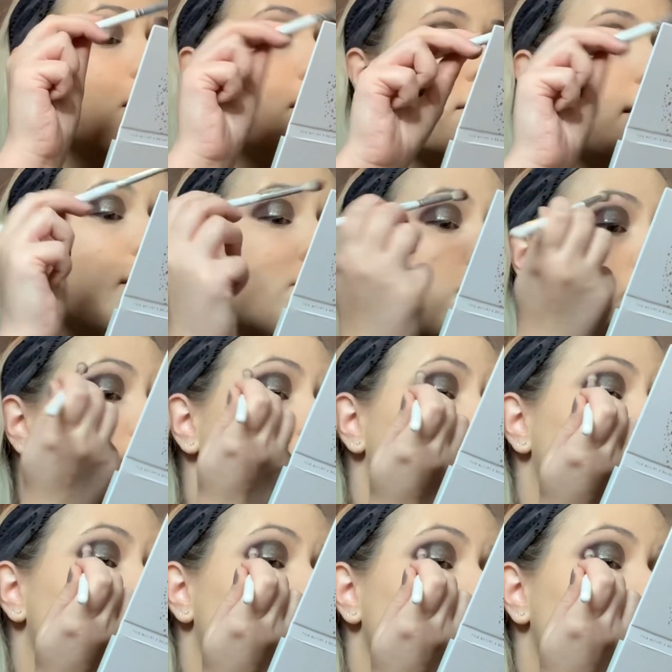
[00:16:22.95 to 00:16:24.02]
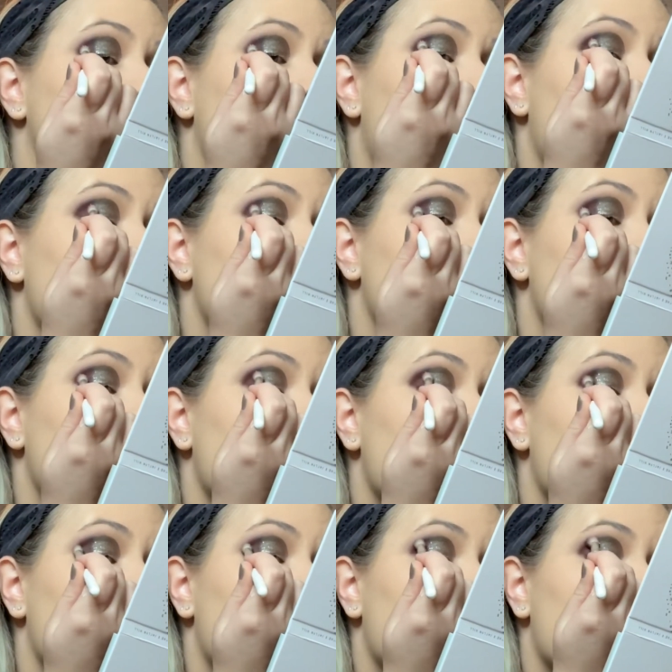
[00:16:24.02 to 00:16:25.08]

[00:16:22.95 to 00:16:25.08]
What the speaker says: That blue just wasn't wanting to